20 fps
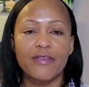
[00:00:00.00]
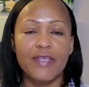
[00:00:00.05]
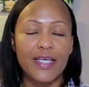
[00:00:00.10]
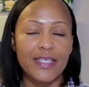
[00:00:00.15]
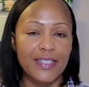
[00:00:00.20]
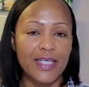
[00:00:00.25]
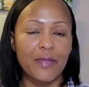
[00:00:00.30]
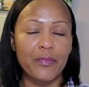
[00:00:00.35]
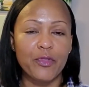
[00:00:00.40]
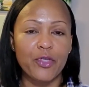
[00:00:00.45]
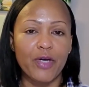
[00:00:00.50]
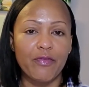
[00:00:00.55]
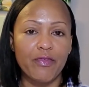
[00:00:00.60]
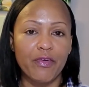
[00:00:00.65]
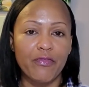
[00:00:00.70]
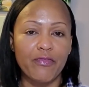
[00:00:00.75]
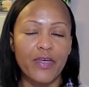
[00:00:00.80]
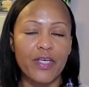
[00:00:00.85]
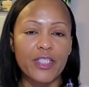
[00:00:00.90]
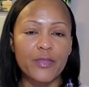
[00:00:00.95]
Example, you have
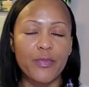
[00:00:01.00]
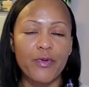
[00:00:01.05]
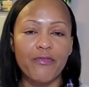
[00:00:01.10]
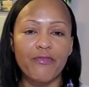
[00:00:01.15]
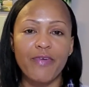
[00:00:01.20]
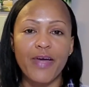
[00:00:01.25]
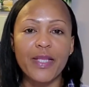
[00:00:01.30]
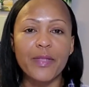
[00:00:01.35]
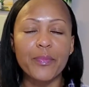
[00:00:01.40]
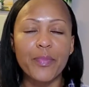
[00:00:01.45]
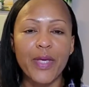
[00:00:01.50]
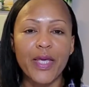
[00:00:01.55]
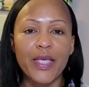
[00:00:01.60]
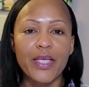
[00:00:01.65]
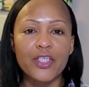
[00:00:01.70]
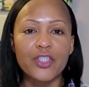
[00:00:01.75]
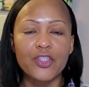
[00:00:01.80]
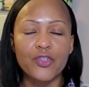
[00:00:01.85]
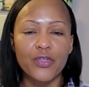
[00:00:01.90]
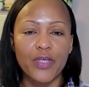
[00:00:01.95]
a Facebook fan
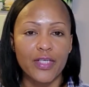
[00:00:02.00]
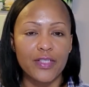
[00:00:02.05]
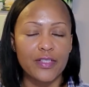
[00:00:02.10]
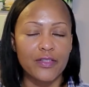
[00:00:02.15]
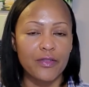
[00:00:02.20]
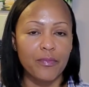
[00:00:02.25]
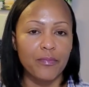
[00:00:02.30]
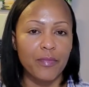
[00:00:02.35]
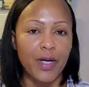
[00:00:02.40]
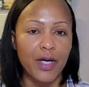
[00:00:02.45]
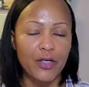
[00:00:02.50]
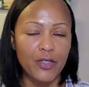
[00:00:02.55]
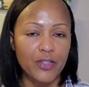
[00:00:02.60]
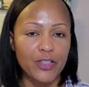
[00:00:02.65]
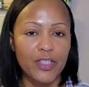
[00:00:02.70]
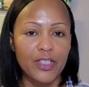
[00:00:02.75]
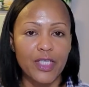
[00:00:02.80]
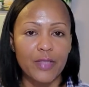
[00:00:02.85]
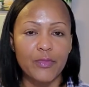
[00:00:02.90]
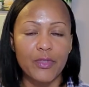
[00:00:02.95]
page, you can
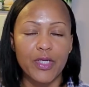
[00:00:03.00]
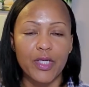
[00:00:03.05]
market to them,